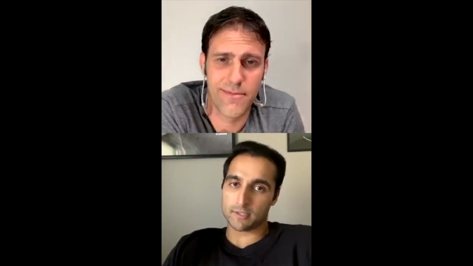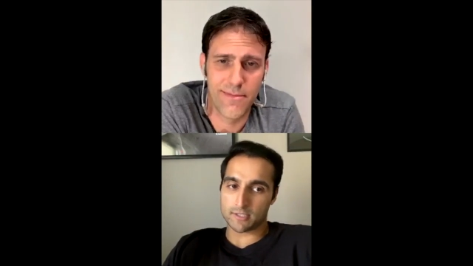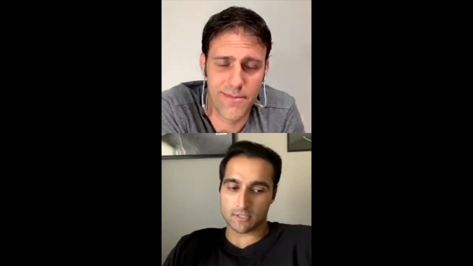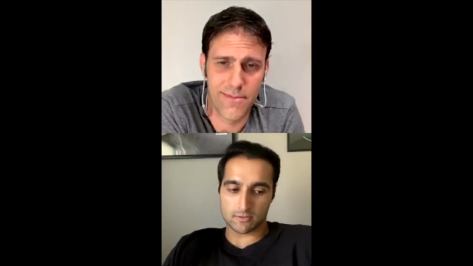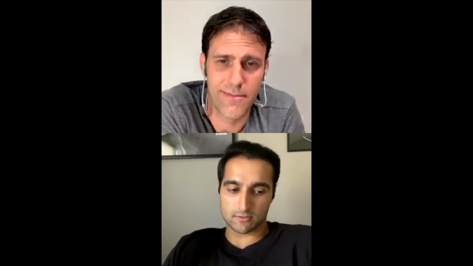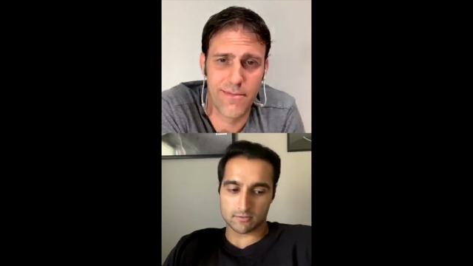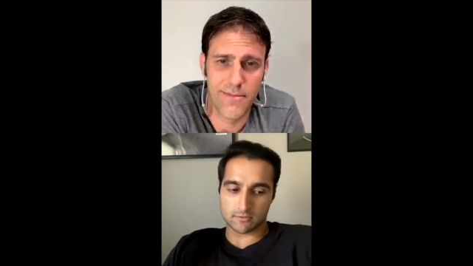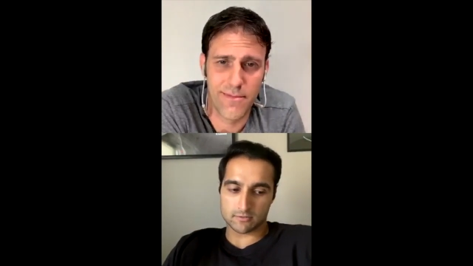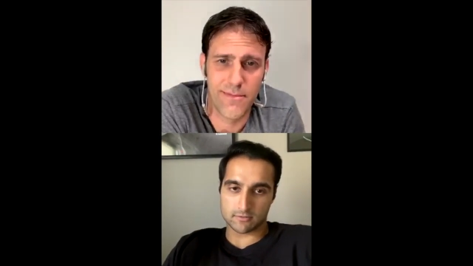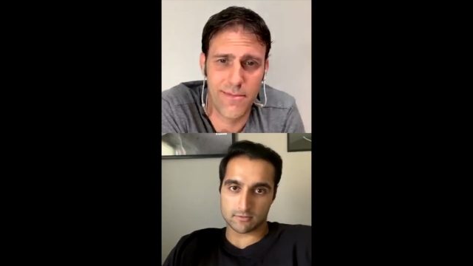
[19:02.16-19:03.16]
Speaker 1: coming to you.
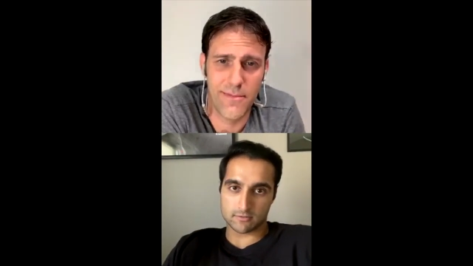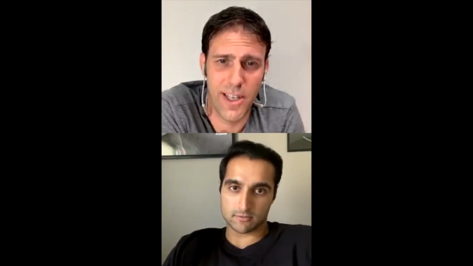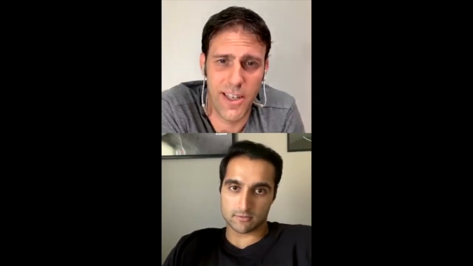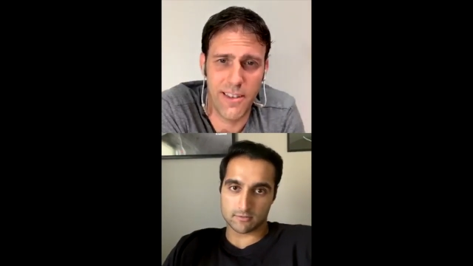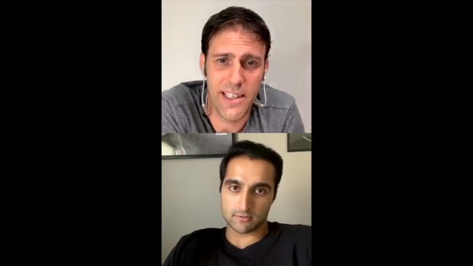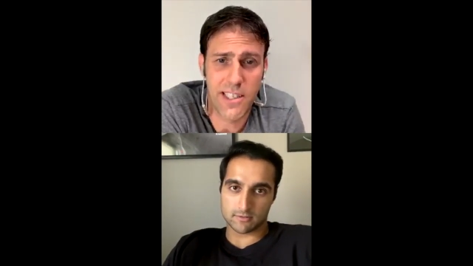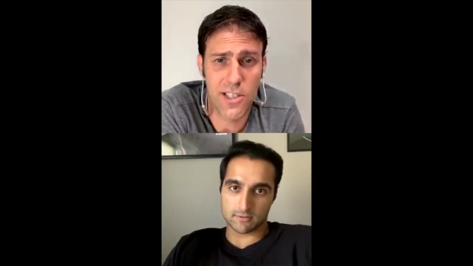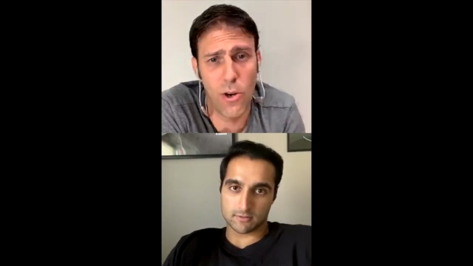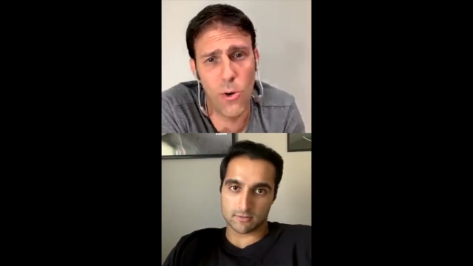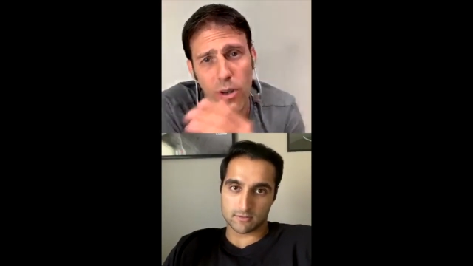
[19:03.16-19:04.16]
Speaker 2: Yeah,
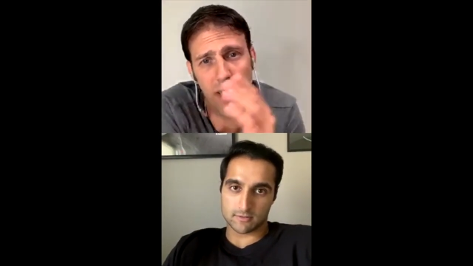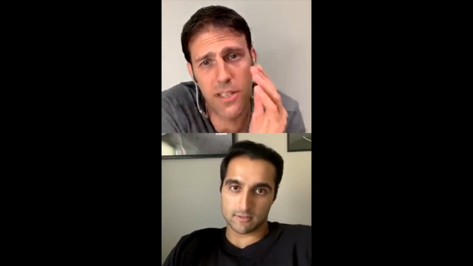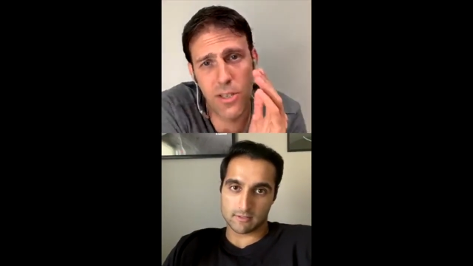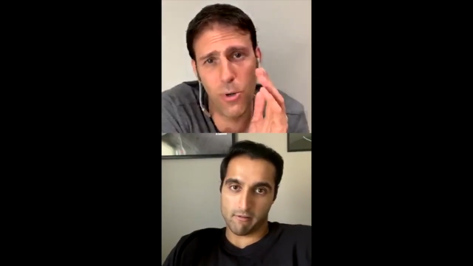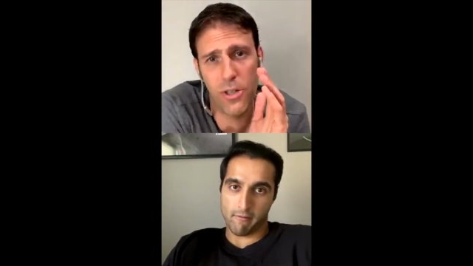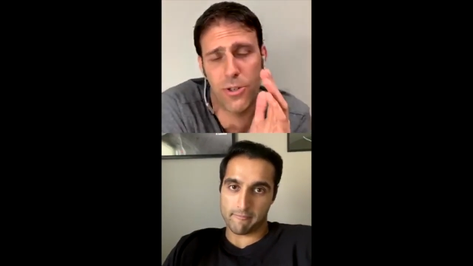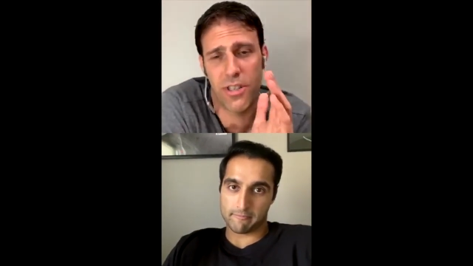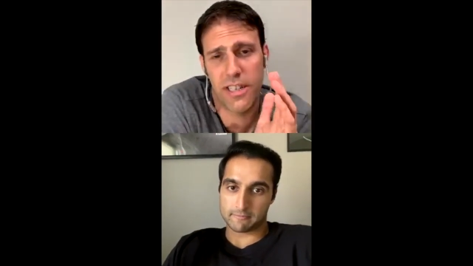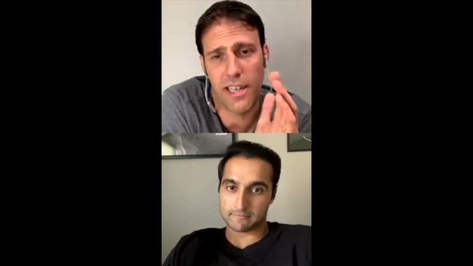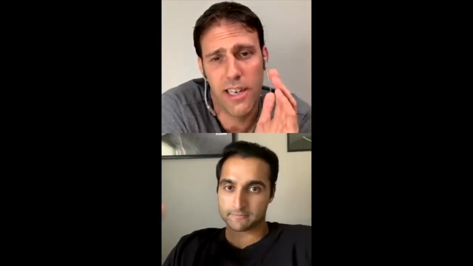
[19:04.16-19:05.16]
it's so it's so
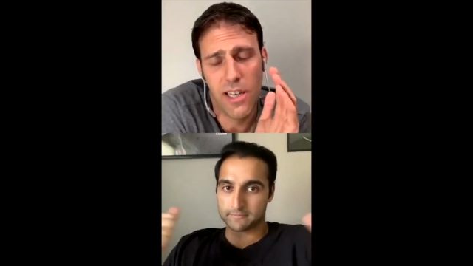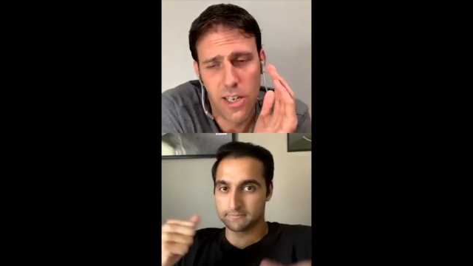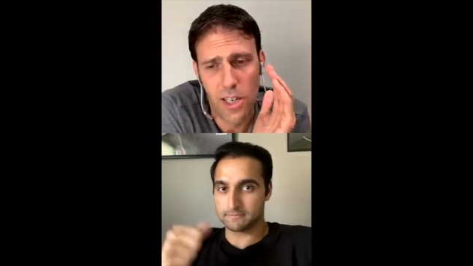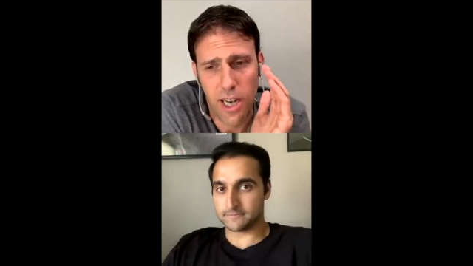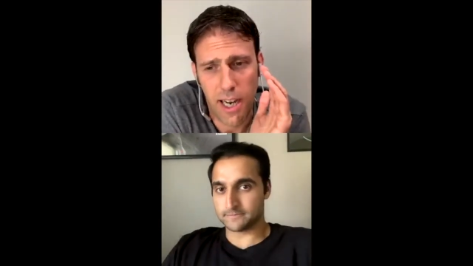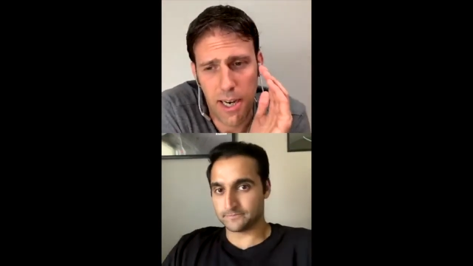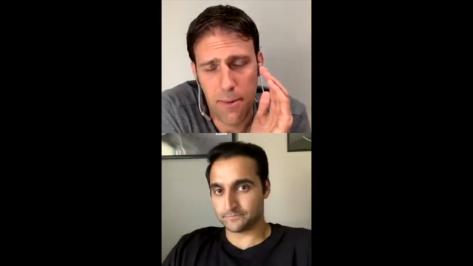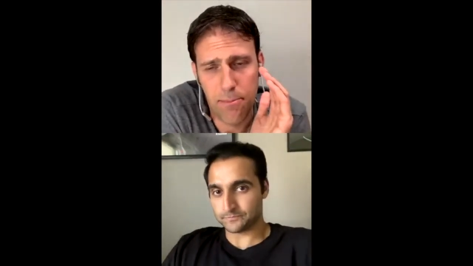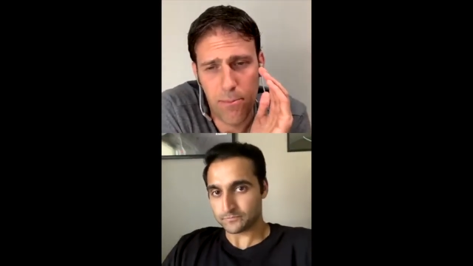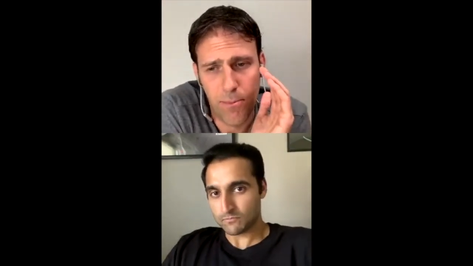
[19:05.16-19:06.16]
interesting
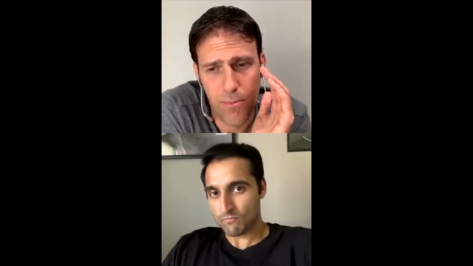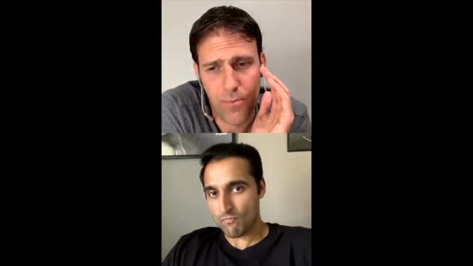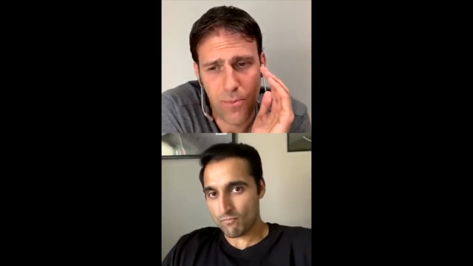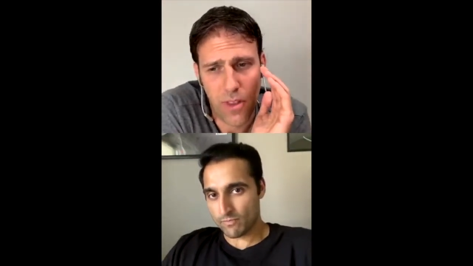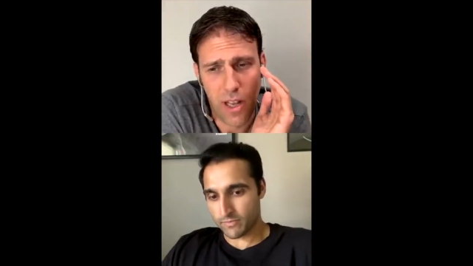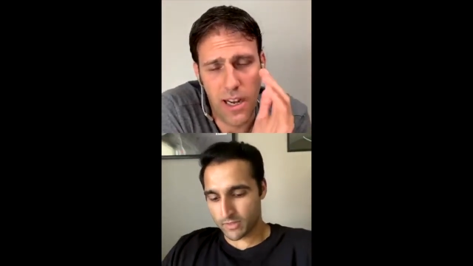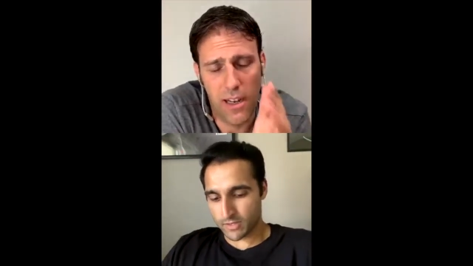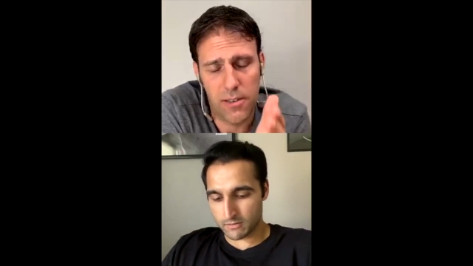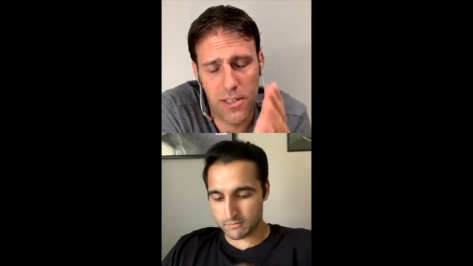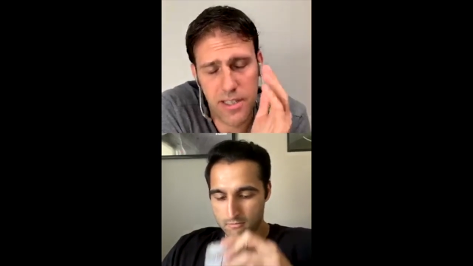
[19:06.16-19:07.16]
um,
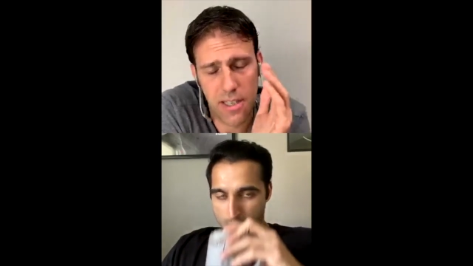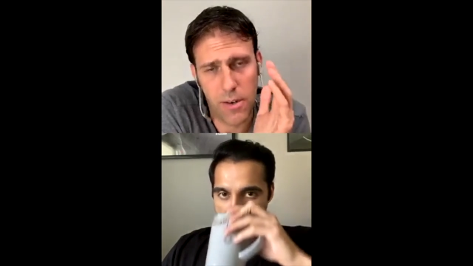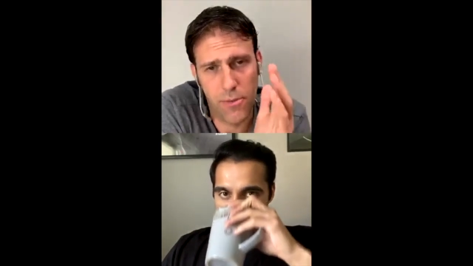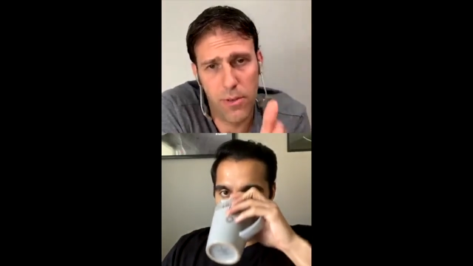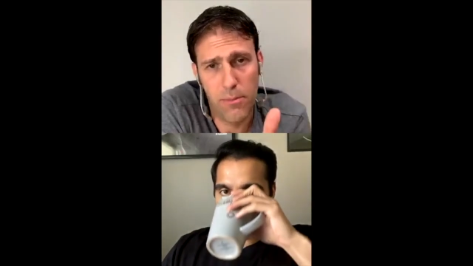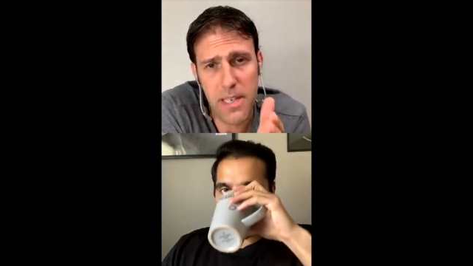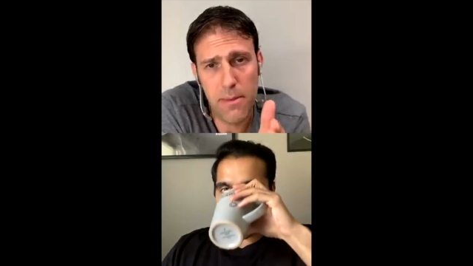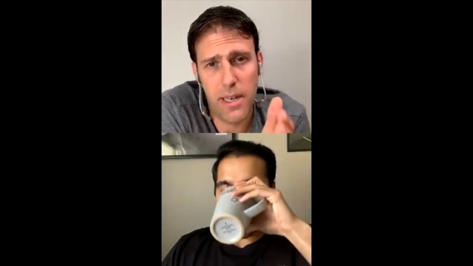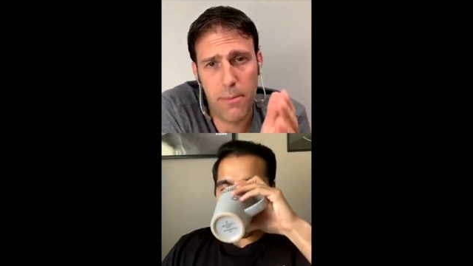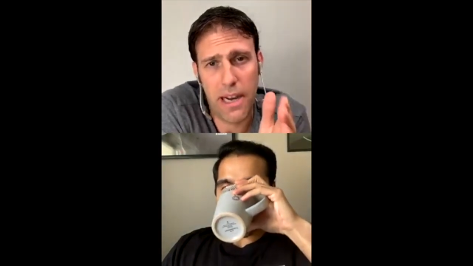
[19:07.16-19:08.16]
because uh, uh, for
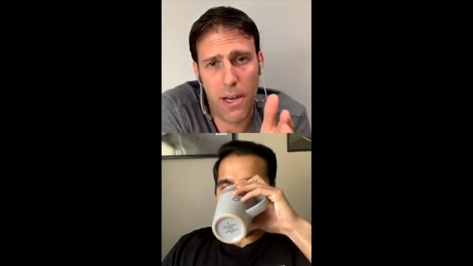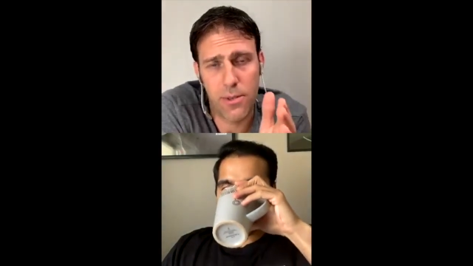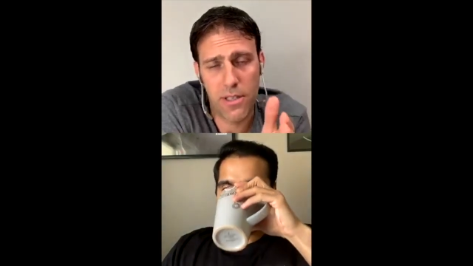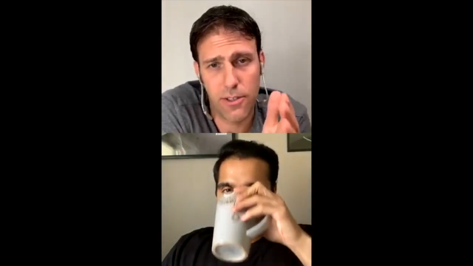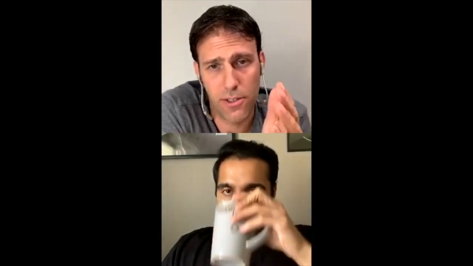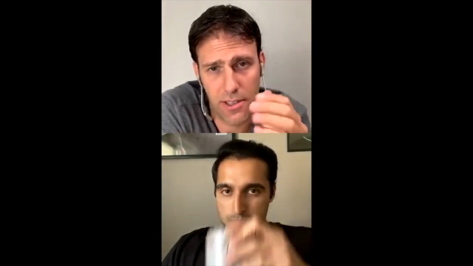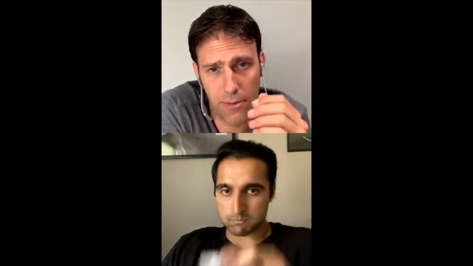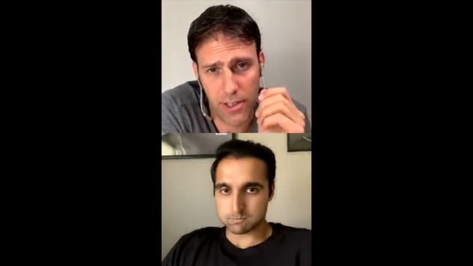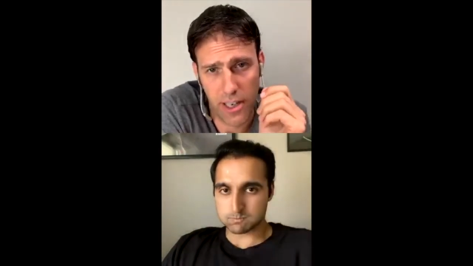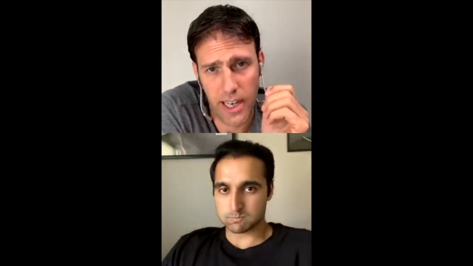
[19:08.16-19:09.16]
me, my path was a little
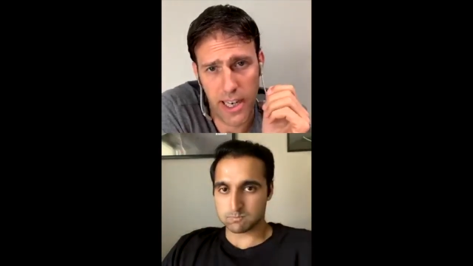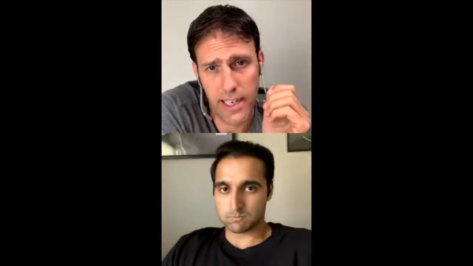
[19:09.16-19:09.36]
different.